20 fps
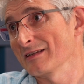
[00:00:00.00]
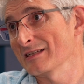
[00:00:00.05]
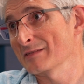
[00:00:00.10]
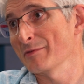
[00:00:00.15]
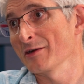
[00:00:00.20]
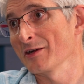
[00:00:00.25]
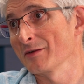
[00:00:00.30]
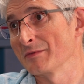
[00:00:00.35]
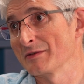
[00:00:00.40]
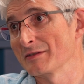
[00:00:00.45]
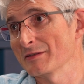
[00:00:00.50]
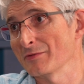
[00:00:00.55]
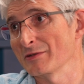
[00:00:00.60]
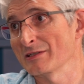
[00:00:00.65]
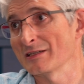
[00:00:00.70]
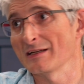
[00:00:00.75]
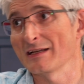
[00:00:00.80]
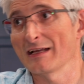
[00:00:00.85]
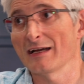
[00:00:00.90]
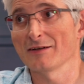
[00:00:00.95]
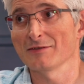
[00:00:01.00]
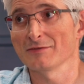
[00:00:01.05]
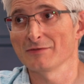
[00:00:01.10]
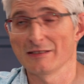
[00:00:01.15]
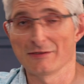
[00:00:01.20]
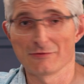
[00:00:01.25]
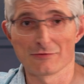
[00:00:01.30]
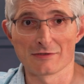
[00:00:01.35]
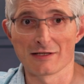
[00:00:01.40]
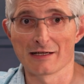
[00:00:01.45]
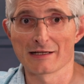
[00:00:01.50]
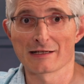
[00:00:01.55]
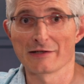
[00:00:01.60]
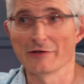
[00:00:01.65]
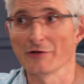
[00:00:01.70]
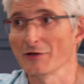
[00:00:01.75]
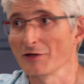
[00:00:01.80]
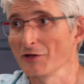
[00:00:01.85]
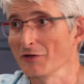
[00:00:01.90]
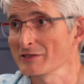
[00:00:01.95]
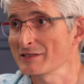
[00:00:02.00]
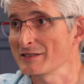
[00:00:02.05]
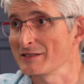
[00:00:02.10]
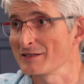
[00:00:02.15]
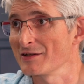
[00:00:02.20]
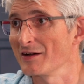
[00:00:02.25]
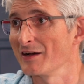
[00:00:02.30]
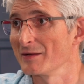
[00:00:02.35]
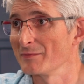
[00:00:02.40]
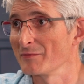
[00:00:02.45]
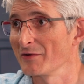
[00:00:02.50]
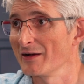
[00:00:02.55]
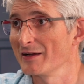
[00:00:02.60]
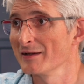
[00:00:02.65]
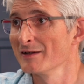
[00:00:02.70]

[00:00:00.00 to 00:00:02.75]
experiments which are now in all likelihood lost to time, right?